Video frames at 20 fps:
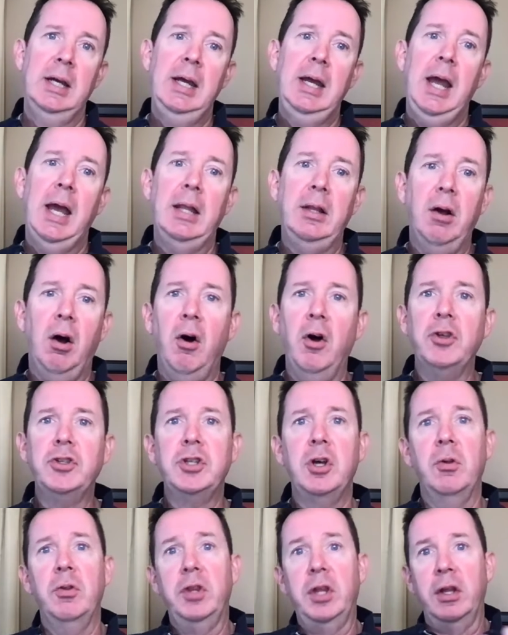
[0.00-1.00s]
And
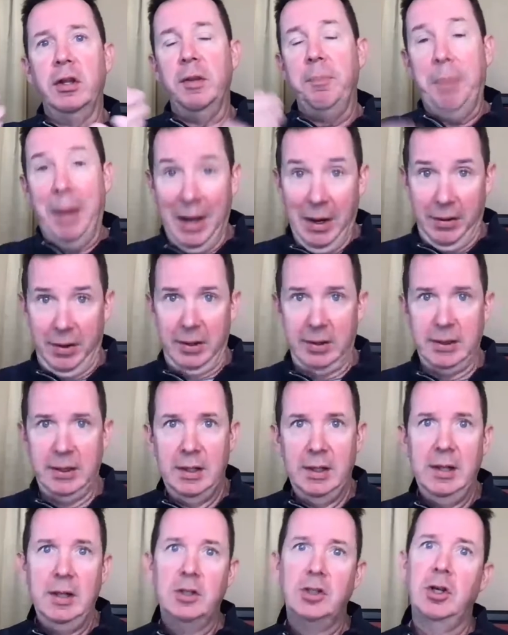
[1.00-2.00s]
also, they're the parent.
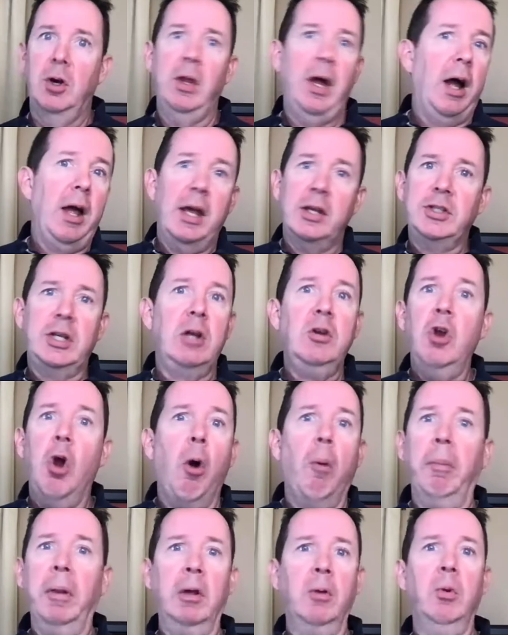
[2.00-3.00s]
So as they
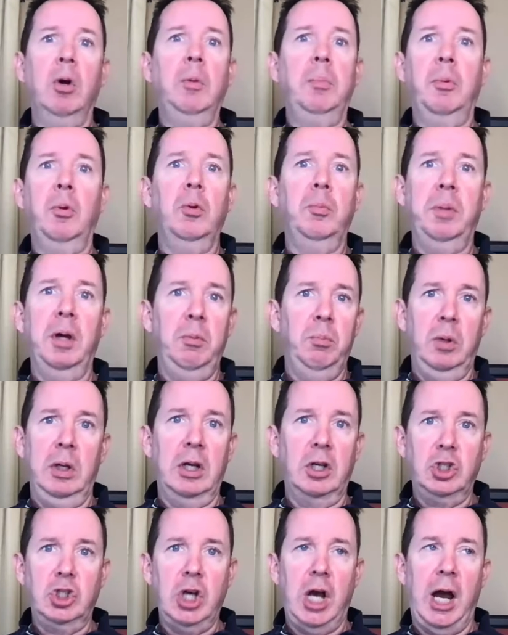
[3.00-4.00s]
normally would be a
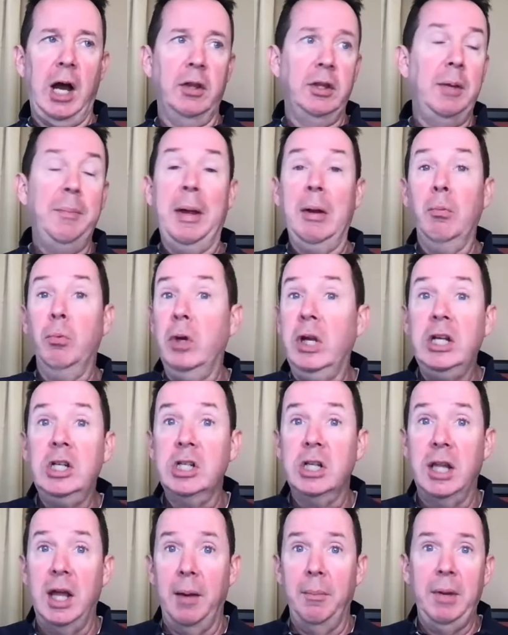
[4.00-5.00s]
child, they may read to
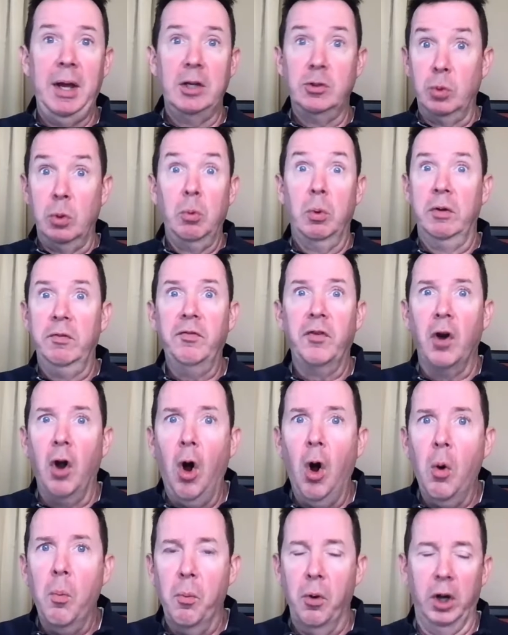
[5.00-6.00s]
them as we would for
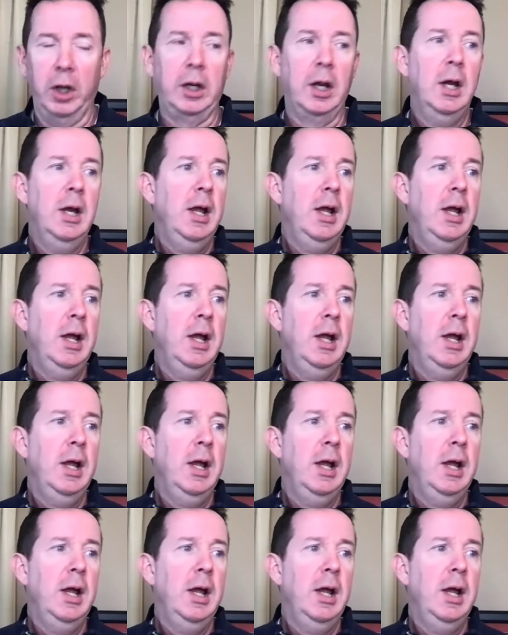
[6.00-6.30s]
homework.